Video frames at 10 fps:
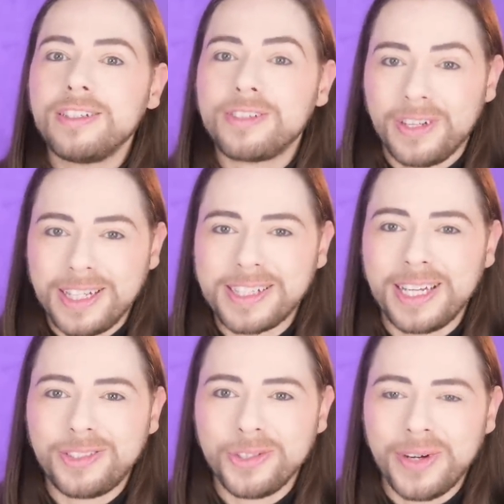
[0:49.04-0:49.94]
So let's
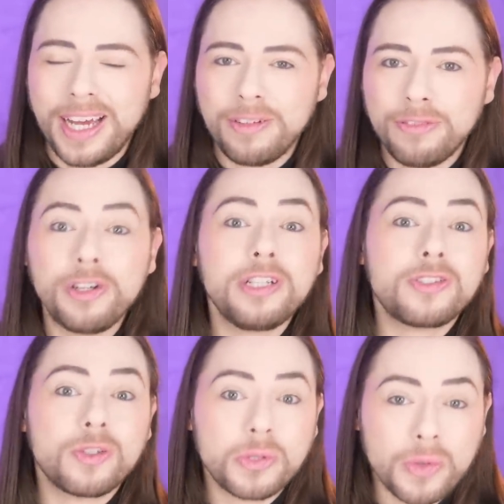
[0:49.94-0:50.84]
get to it.
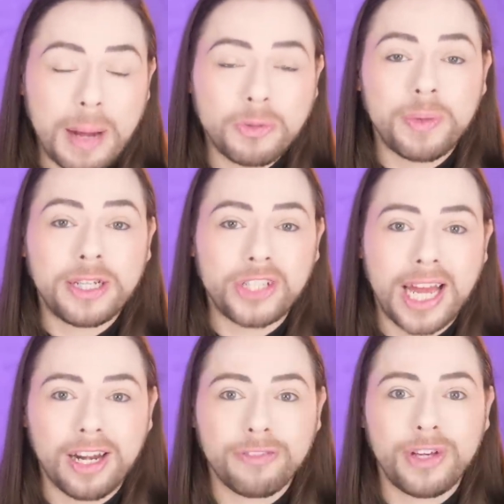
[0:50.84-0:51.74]
First, subscribe to my
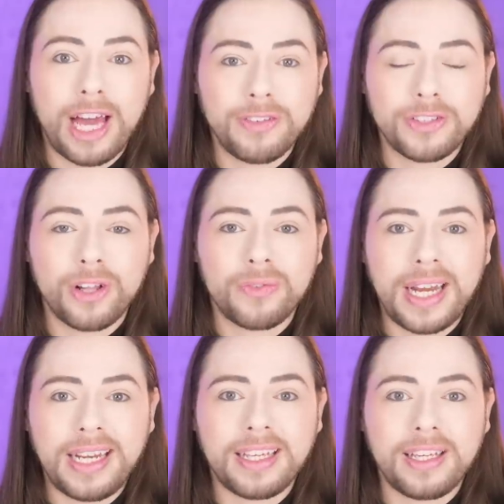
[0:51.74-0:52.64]
channel if you haven't
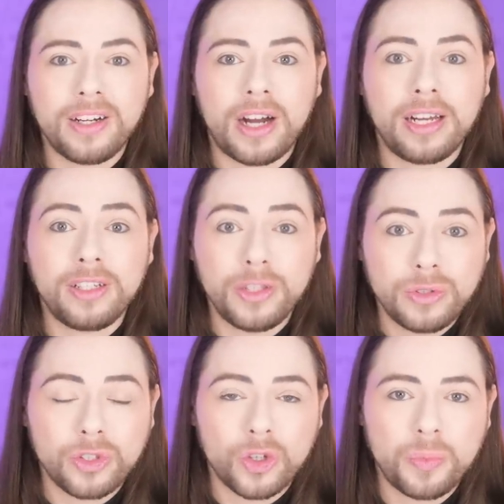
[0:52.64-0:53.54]
already here on
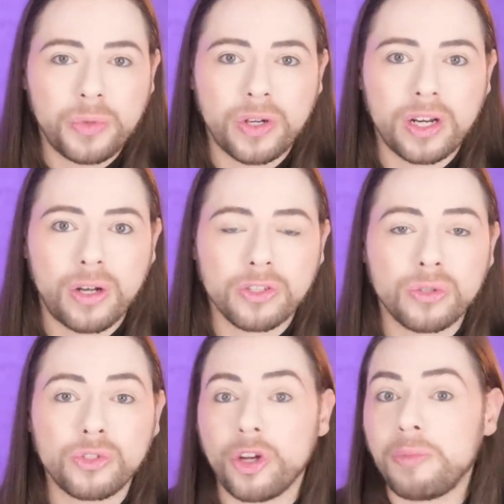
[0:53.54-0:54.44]
YouTube. You can
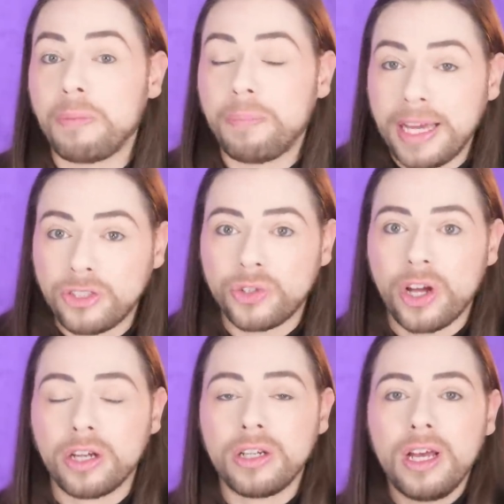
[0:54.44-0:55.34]
also join me on
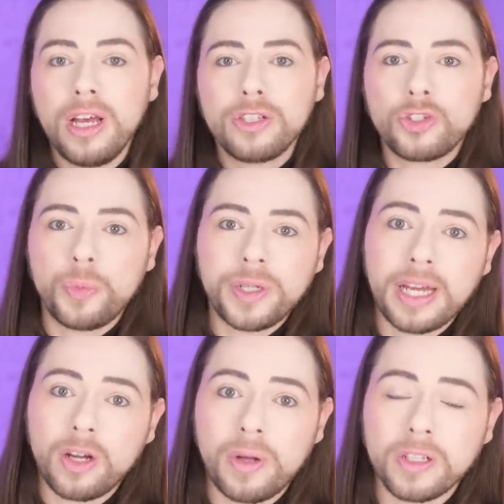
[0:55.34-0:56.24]
Patreon. Super
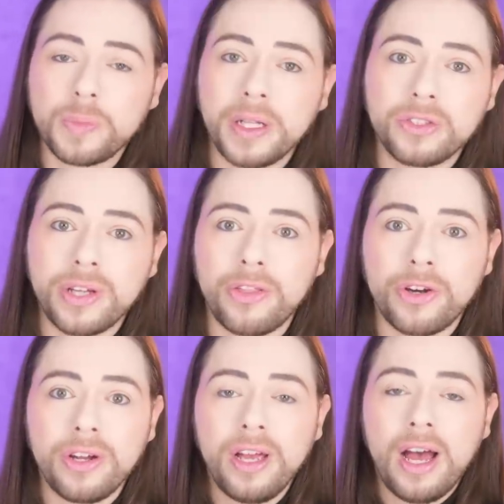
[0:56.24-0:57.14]
Dacob, all spelled
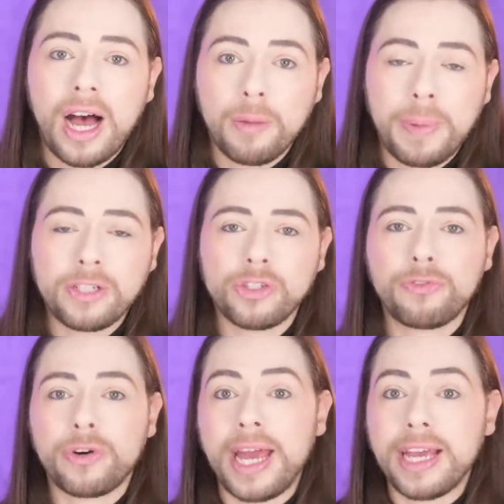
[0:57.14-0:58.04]
together, on
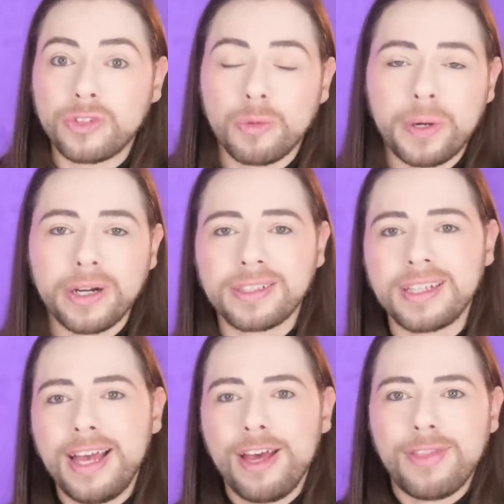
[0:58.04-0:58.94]
Patreon for extra perks.